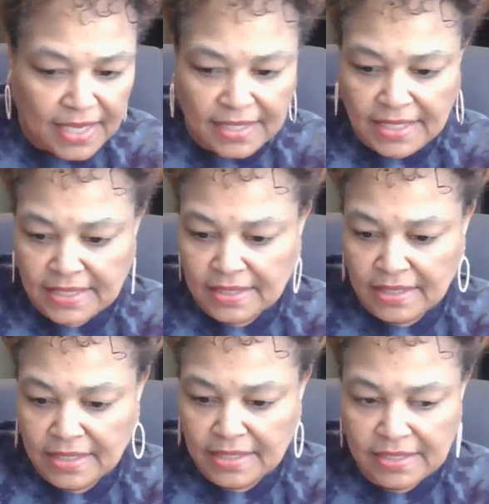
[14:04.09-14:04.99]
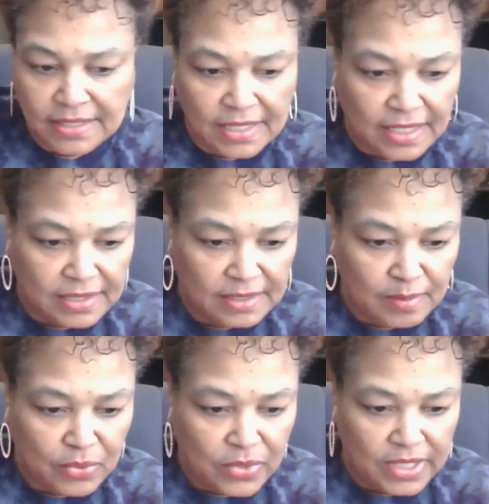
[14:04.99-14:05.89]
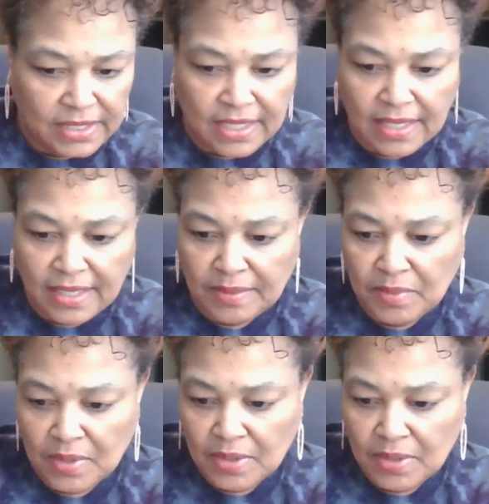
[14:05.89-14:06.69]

I need to clean this thing at some point in time.